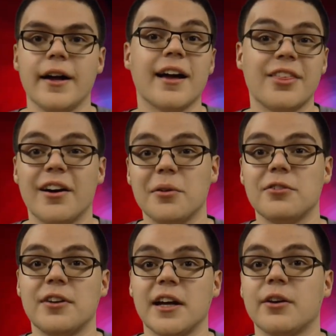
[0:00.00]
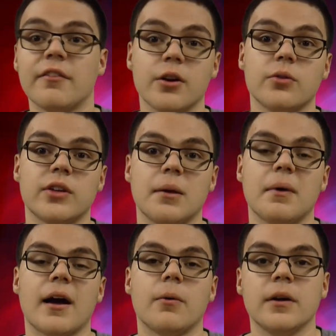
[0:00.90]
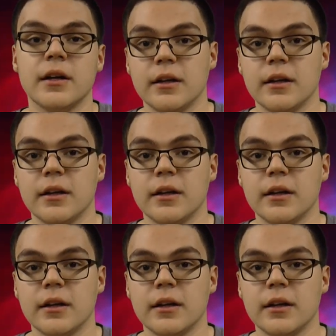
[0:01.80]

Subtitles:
I thought it was funny how Kevin Owens came out.